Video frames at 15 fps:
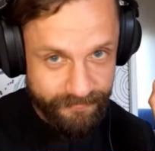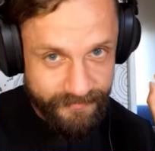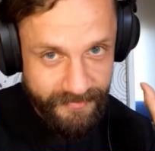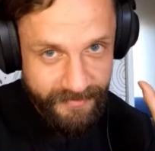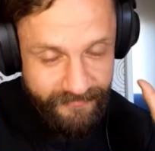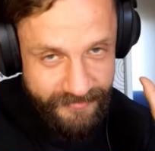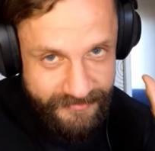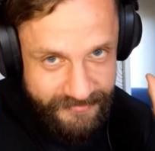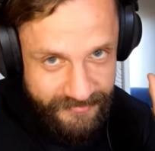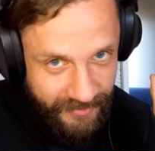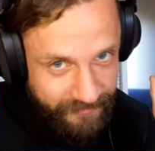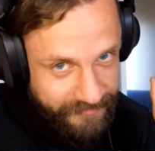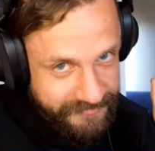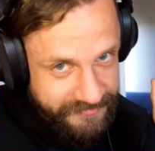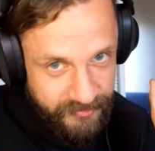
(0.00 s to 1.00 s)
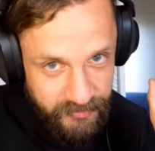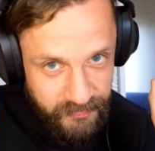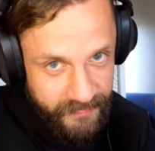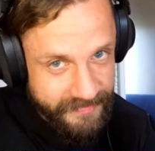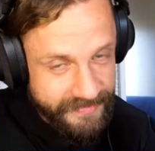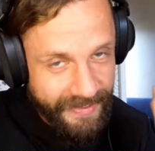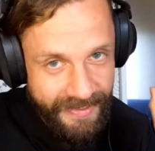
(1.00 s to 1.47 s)
in previous episode
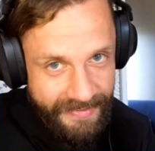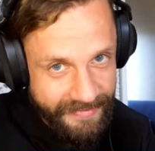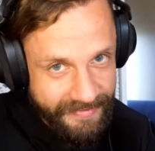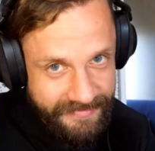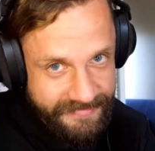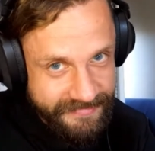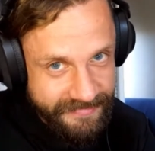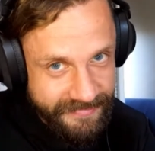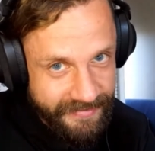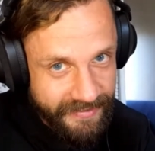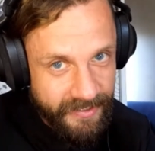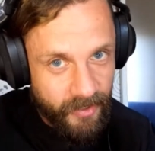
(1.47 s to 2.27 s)
with Alex,